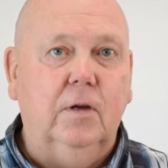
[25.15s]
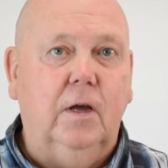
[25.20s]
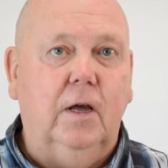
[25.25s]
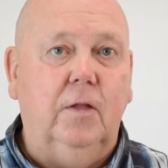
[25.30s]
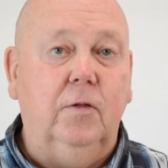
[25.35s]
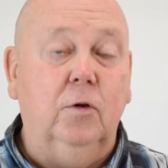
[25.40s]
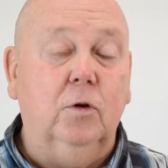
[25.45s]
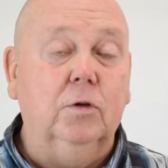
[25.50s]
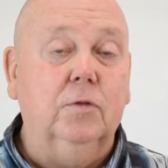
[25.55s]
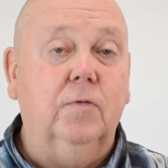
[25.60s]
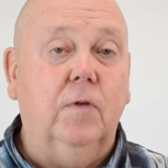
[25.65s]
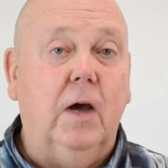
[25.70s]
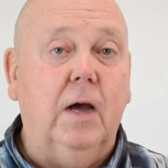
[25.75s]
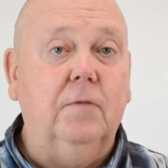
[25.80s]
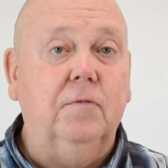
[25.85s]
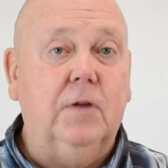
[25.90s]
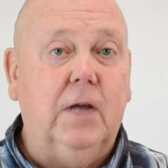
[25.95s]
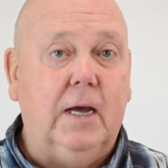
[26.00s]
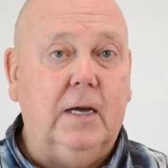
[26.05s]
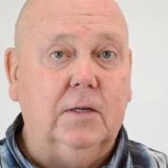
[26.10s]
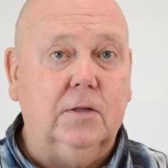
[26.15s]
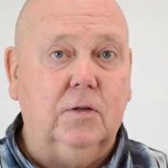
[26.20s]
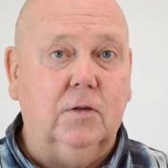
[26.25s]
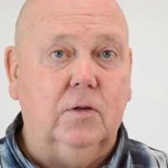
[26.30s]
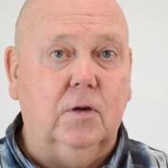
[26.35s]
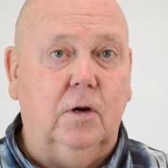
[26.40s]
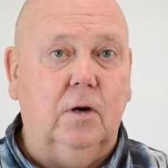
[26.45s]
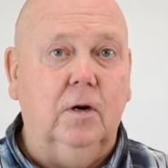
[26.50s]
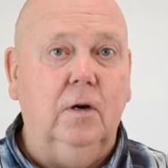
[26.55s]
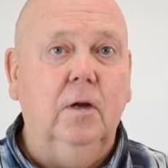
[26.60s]
and those five
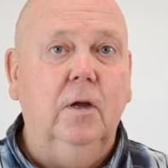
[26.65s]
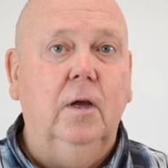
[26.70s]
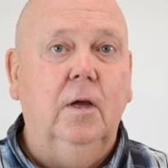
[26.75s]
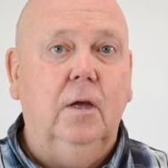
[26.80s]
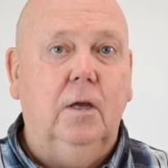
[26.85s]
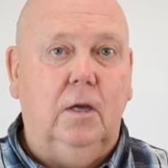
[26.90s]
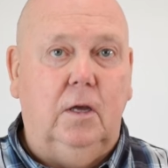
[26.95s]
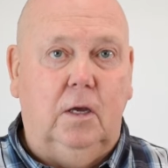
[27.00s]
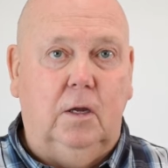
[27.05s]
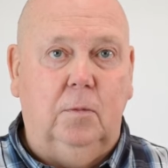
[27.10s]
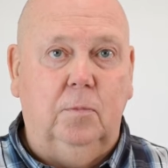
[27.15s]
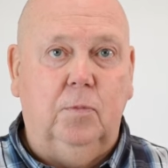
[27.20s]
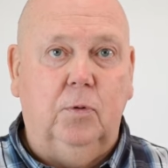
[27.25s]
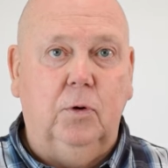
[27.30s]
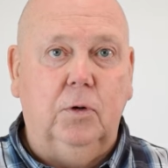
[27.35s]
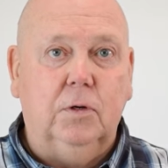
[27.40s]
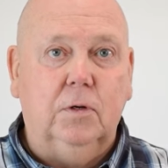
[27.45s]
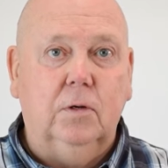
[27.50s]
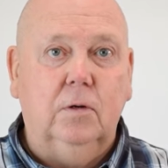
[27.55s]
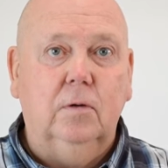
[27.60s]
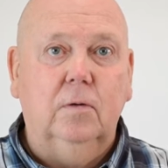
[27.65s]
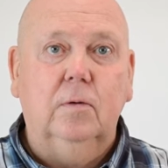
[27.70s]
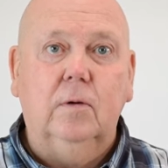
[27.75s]
tasks are input,